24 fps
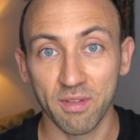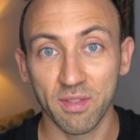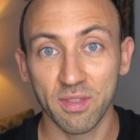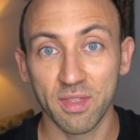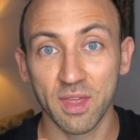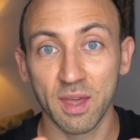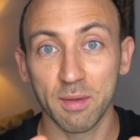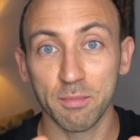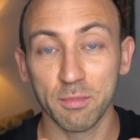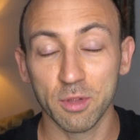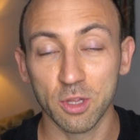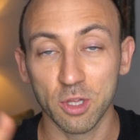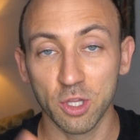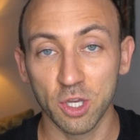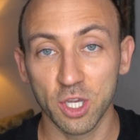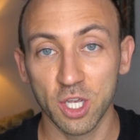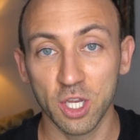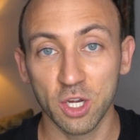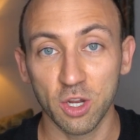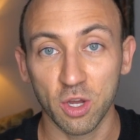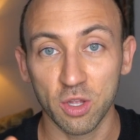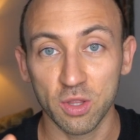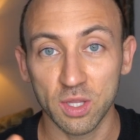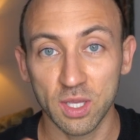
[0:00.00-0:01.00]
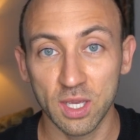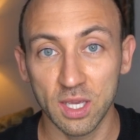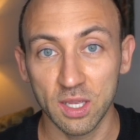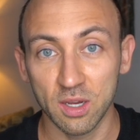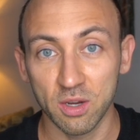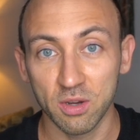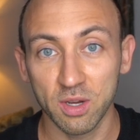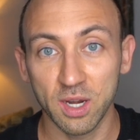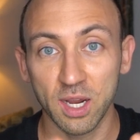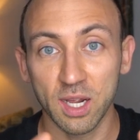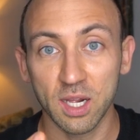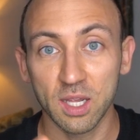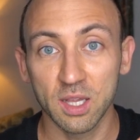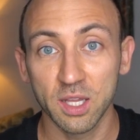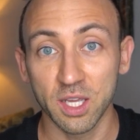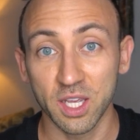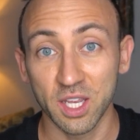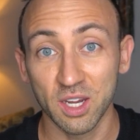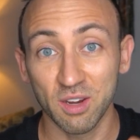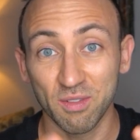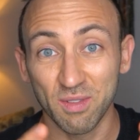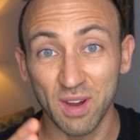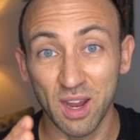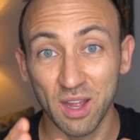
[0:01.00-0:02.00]
them looking on the internet,
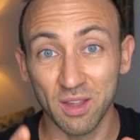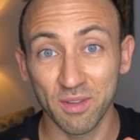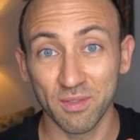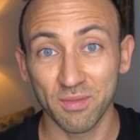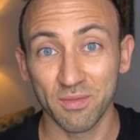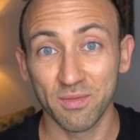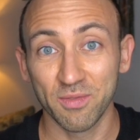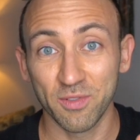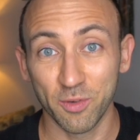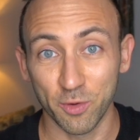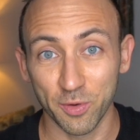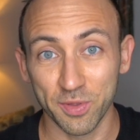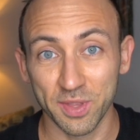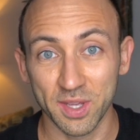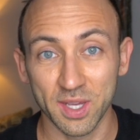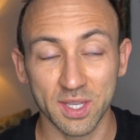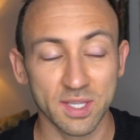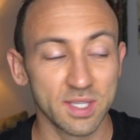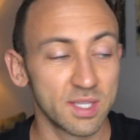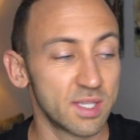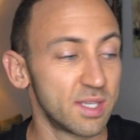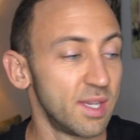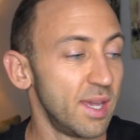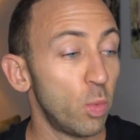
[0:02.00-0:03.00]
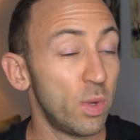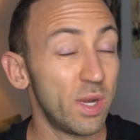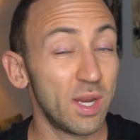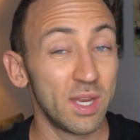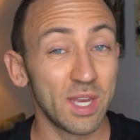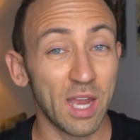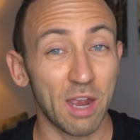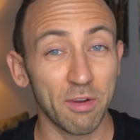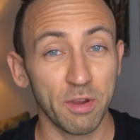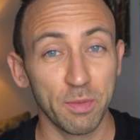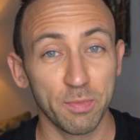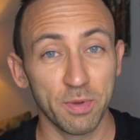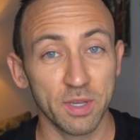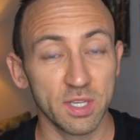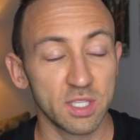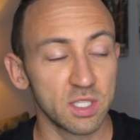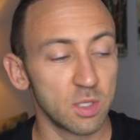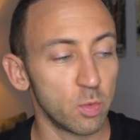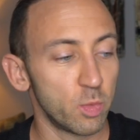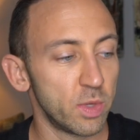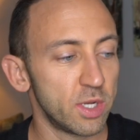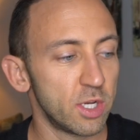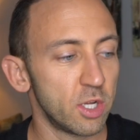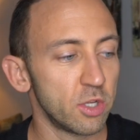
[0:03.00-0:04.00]
clicking around for this. We did not replace
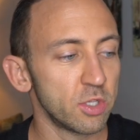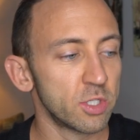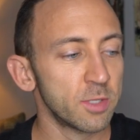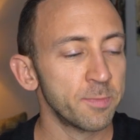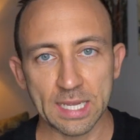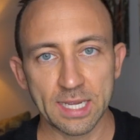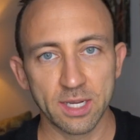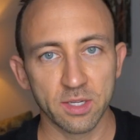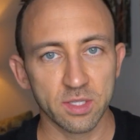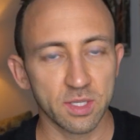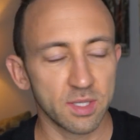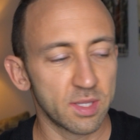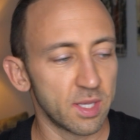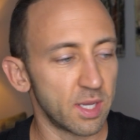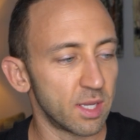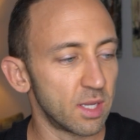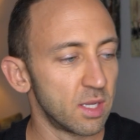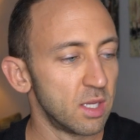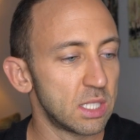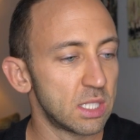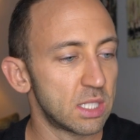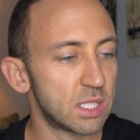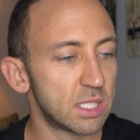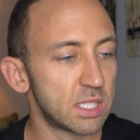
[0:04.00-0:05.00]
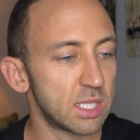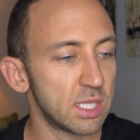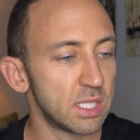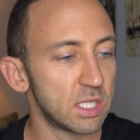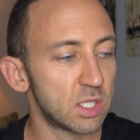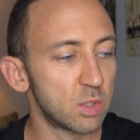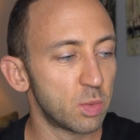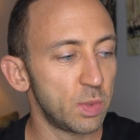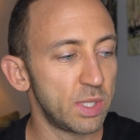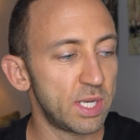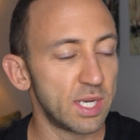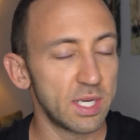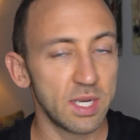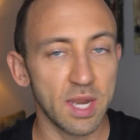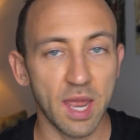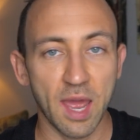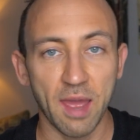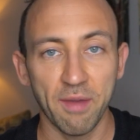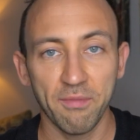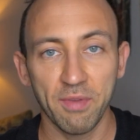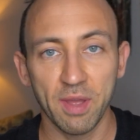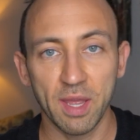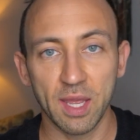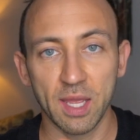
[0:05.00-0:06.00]
the windows. Here's the thing, since we didn't
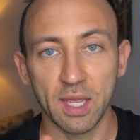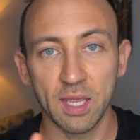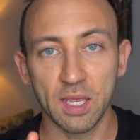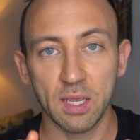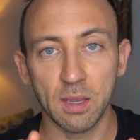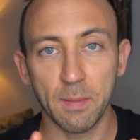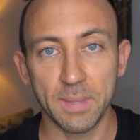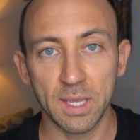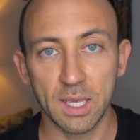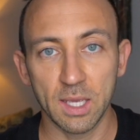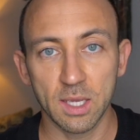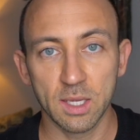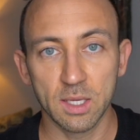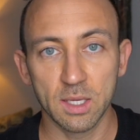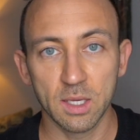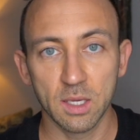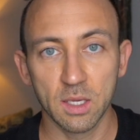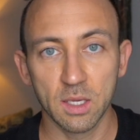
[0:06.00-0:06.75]
have a big